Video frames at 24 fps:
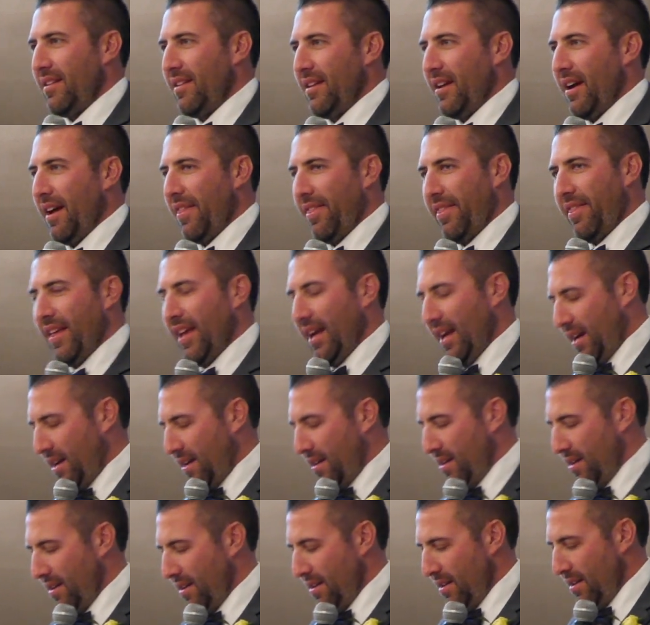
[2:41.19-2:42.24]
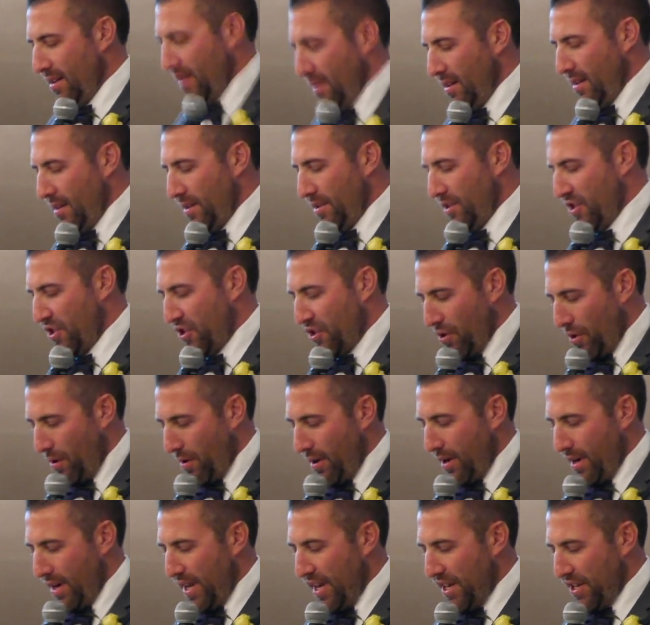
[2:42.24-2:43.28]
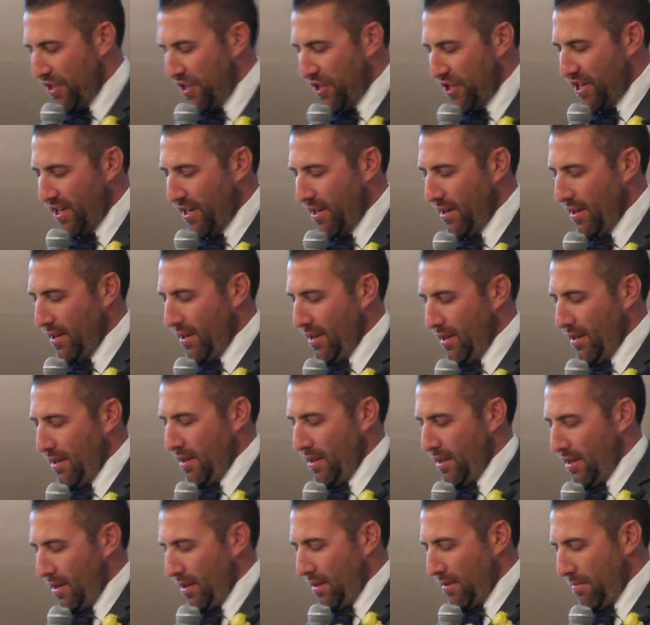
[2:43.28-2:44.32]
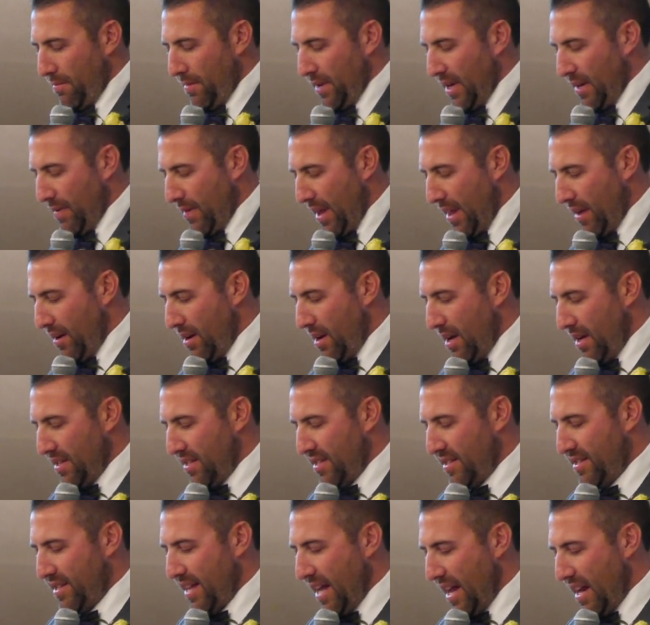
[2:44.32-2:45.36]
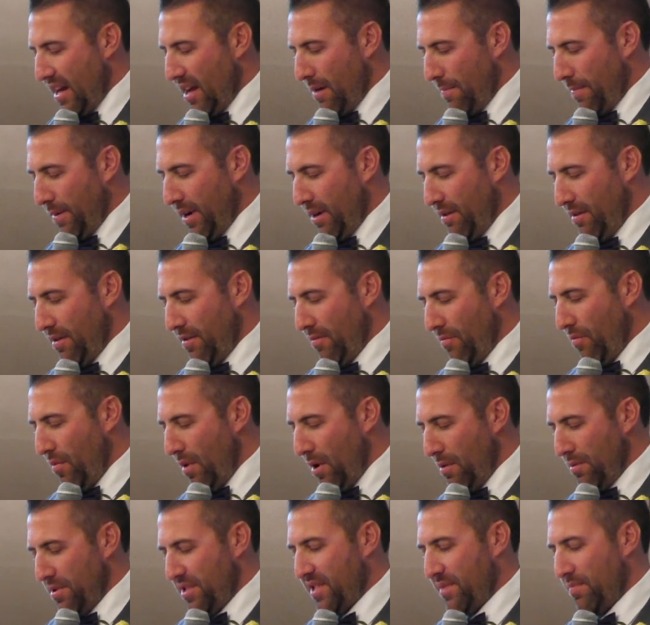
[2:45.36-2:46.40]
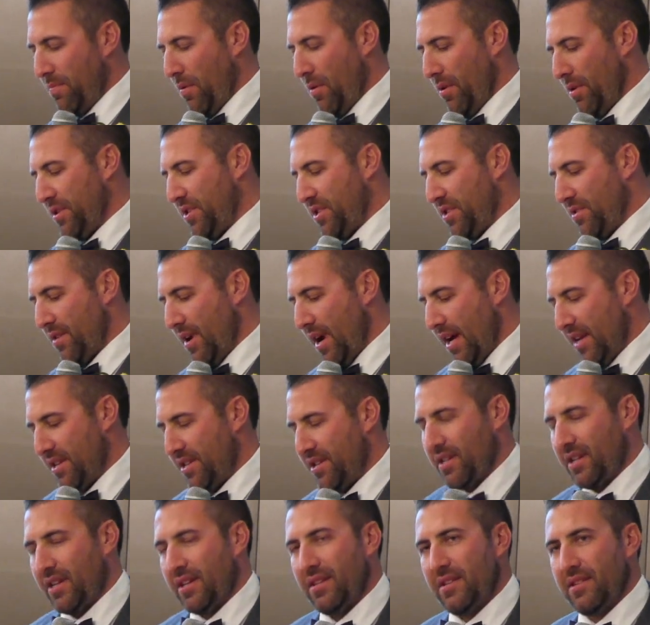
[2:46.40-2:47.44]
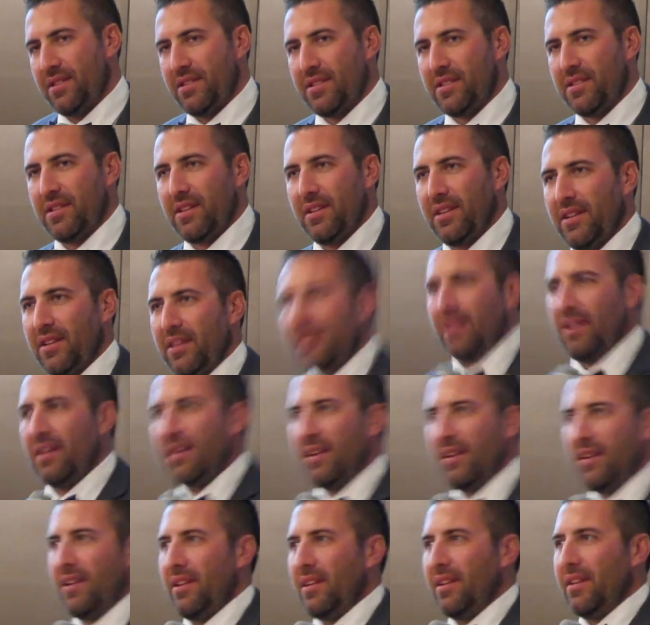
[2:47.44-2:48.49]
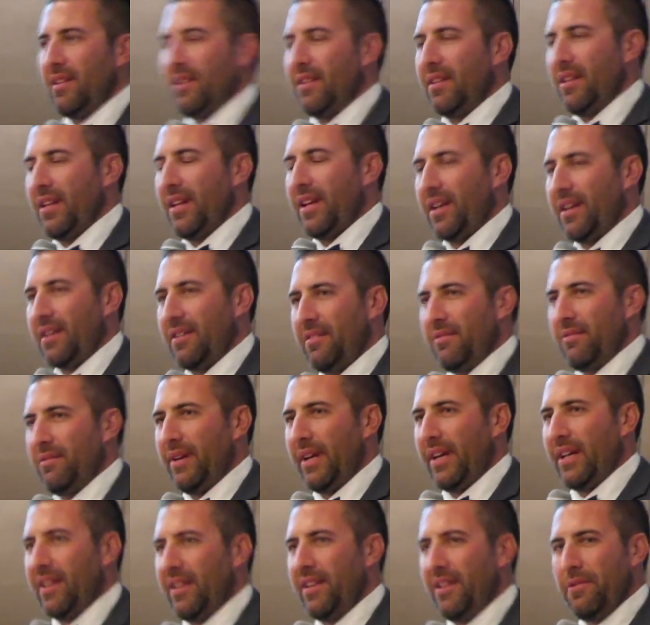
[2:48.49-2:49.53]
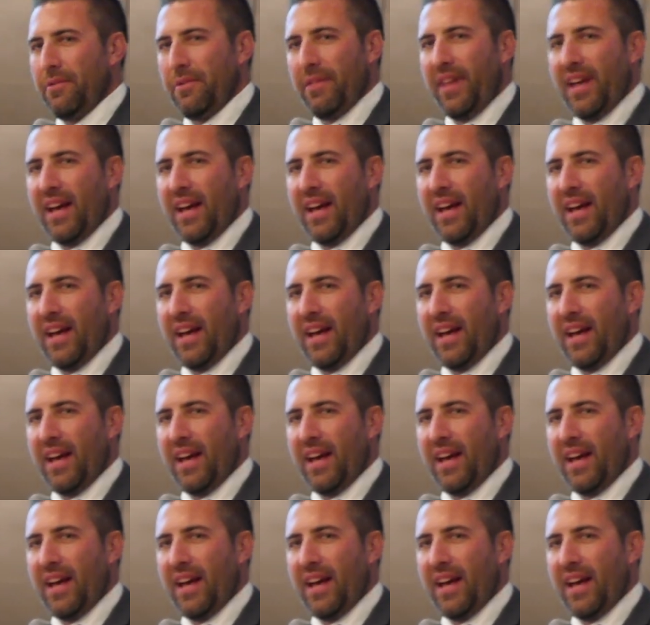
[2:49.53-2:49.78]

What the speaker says: I think, short-ish, but I'd rather not stand up here and roast poor Stretch, because, like, we could do